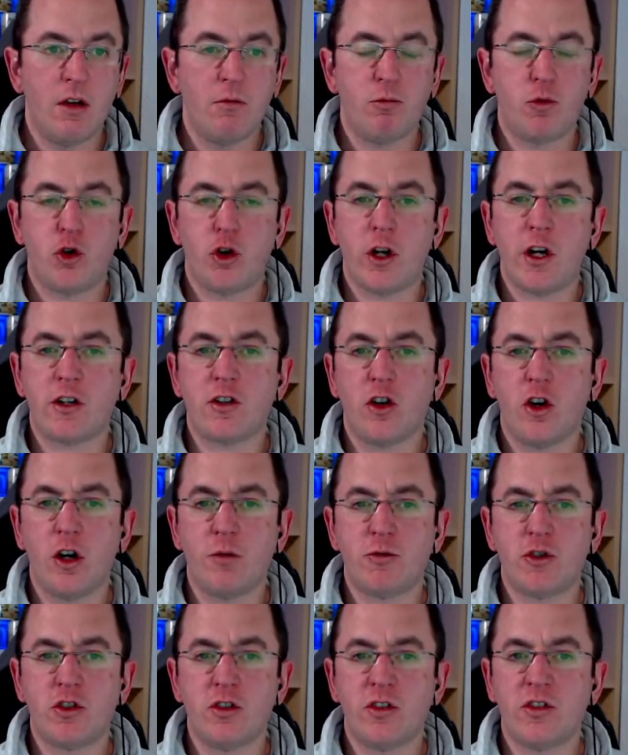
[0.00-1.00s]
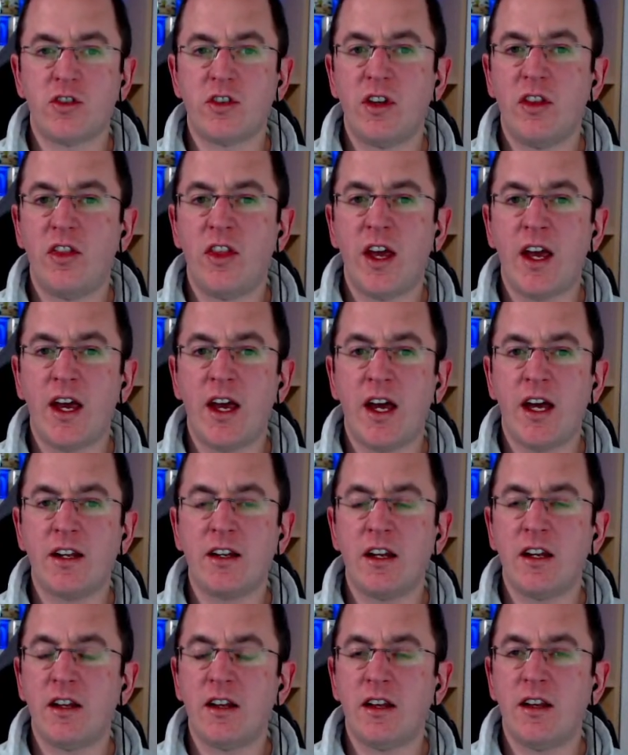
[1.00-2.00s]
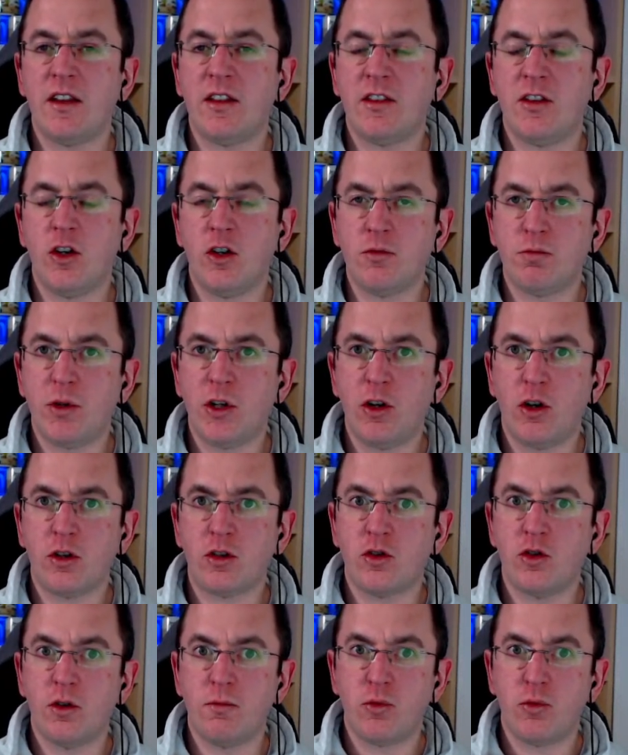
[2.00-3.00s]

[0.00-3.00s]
product options that don't belong to a